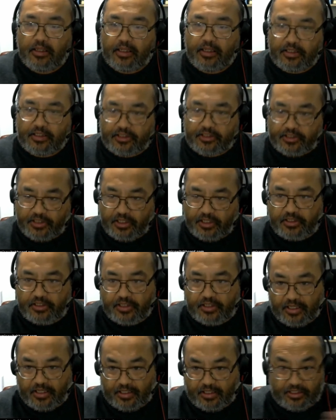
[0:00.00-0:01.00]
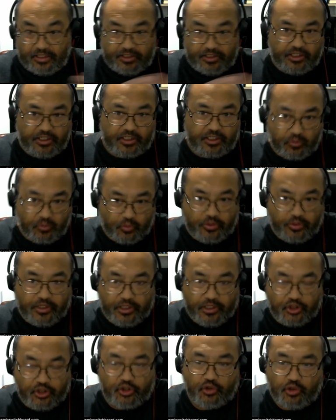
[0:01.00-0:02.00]
exists
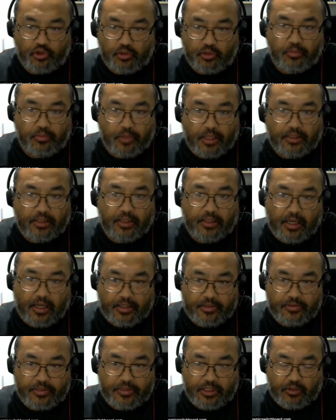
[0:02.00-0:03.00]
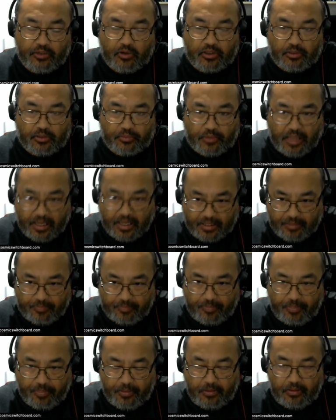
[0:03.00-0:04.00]
within certain bloodlines here on the planet,
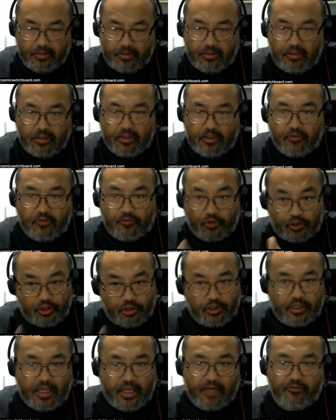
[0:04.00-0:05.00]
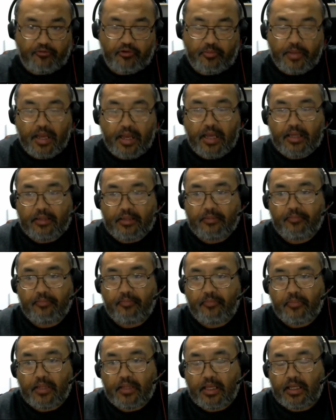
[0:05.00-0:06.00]
for good and for bad.
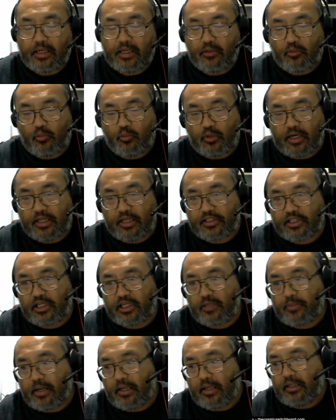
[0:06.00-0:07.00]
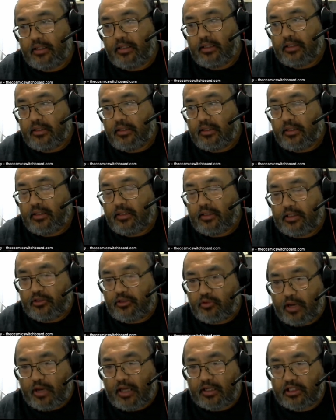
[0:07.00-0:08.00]
And what I said about the
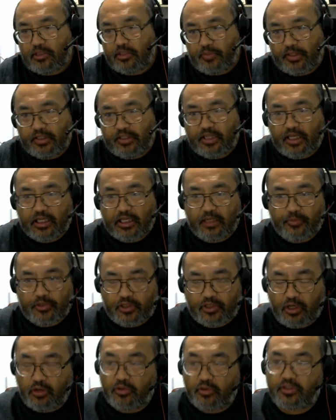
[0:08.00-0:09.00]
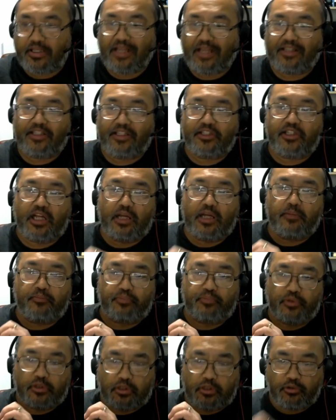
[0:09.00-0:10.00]
dragons being taken up as hosts, that does not
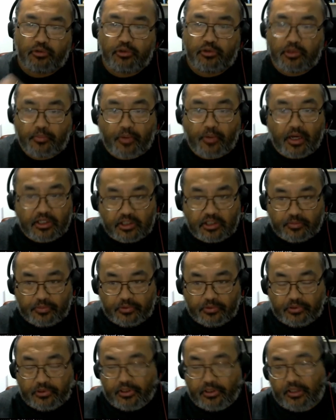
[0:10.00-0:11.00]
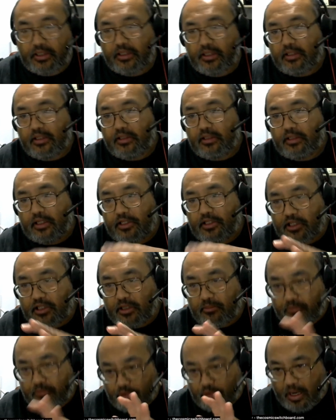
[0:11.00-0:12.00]
preclude the possibility that
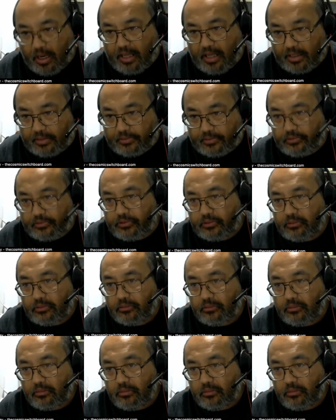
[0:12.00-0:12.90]
some dragons